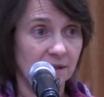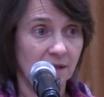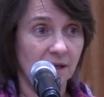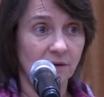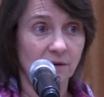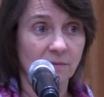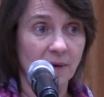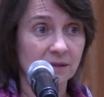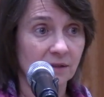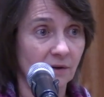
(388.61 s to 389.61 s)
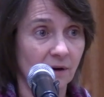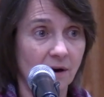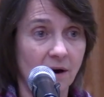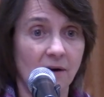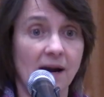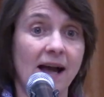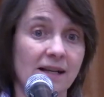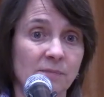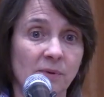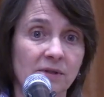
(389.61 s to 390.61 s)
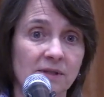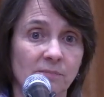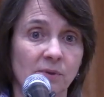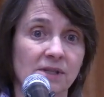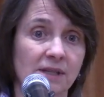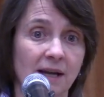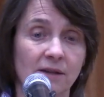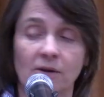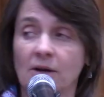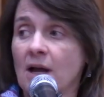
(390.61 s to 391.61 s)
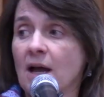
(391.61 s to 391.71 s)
here in New Mexico, our experts, put together